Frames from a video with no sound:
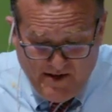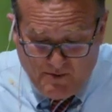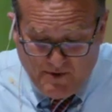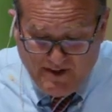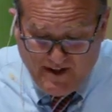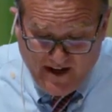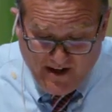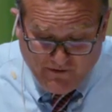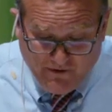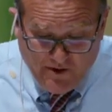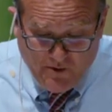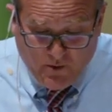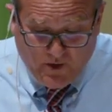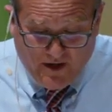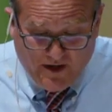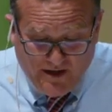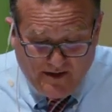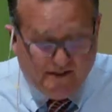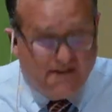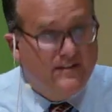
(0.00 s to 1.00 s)
with
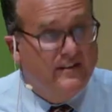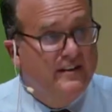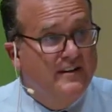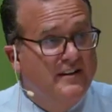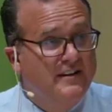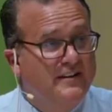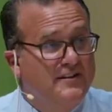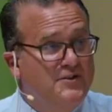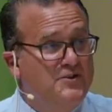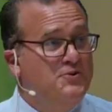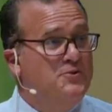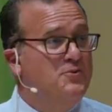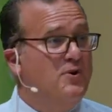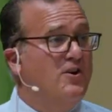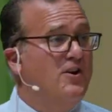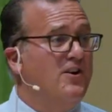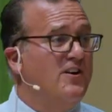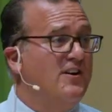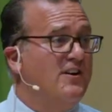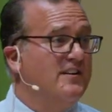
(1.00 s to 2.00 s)
everyone, you
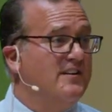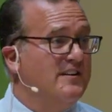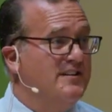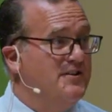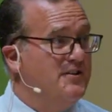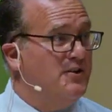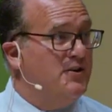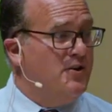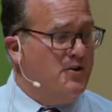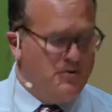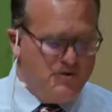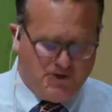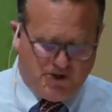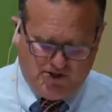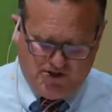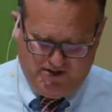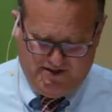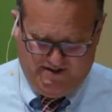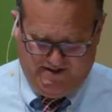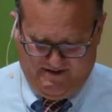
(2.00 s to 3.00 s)
are an
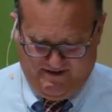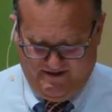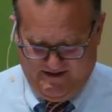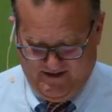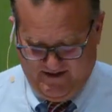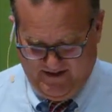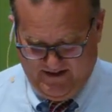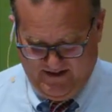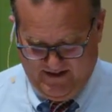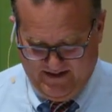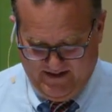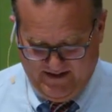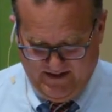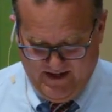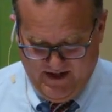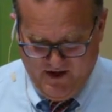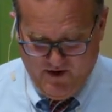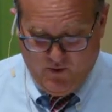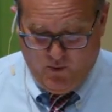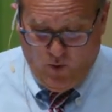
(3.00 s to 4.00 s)
ocean.
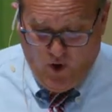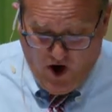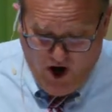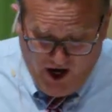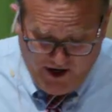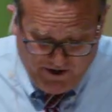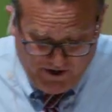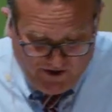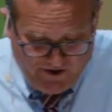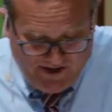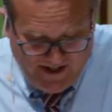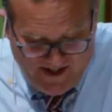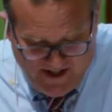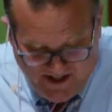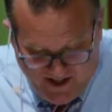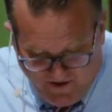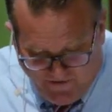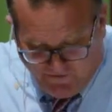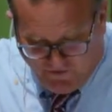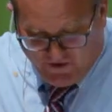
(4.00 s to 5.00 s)
Water in
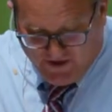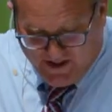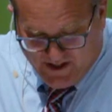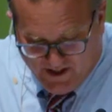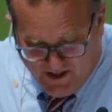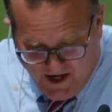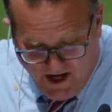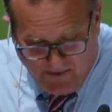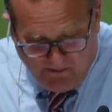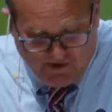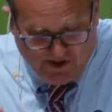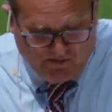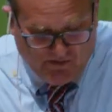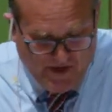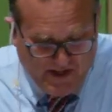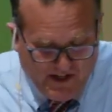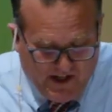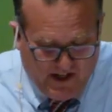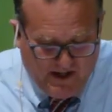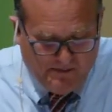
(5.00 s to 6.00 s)
different cups
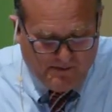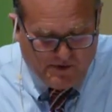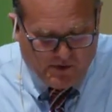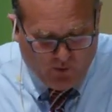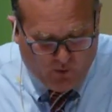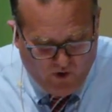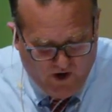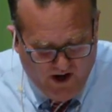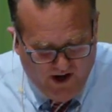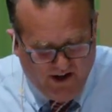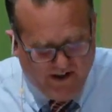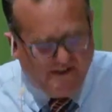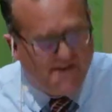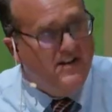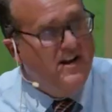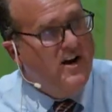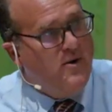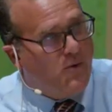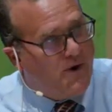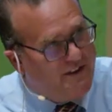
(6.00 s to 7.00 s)
becomes one
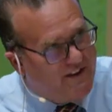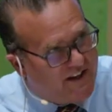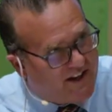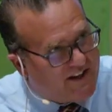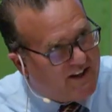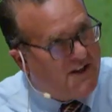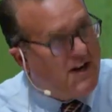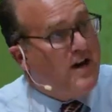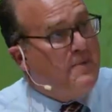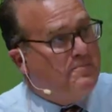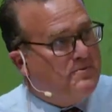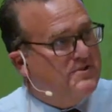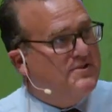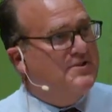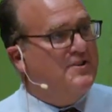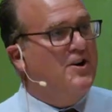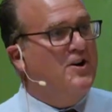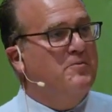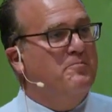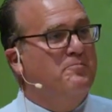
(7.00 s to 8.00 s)
when the cups
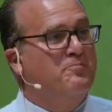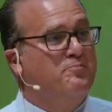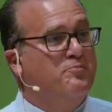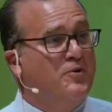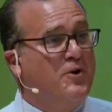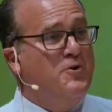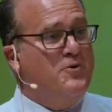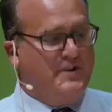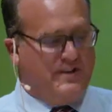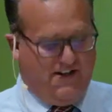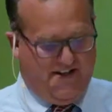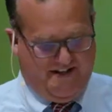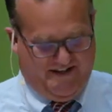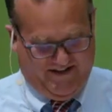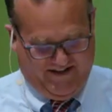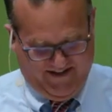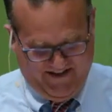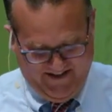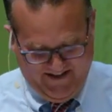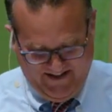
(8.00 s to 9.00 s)
are
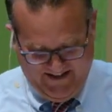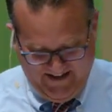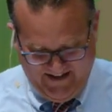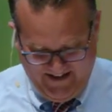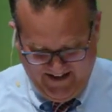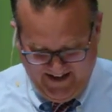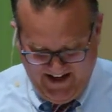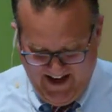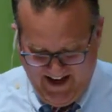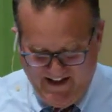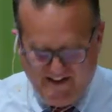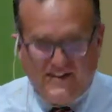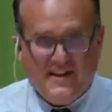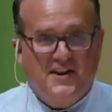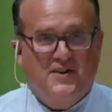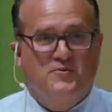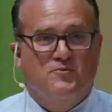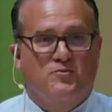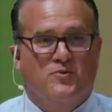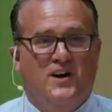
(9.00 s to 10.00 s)
broken and
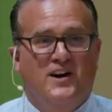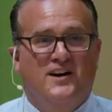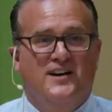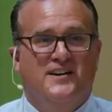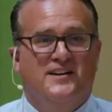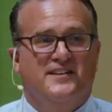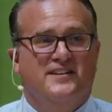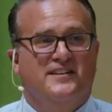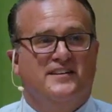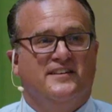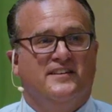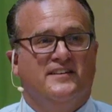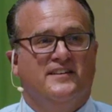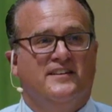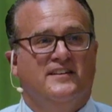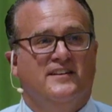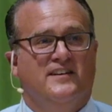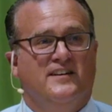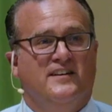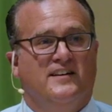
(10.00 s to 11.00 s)
they run
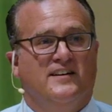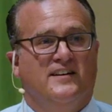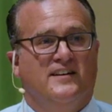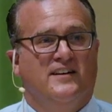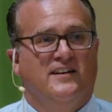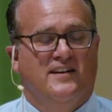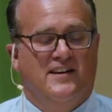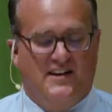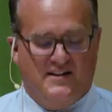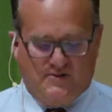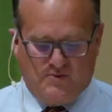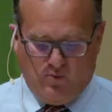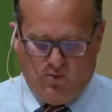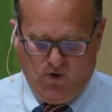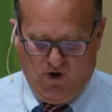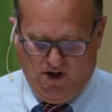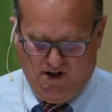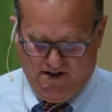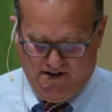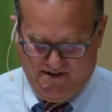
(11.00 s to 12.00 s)
as
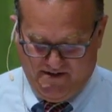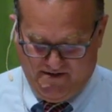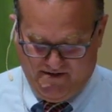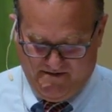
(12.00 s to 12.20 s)
one.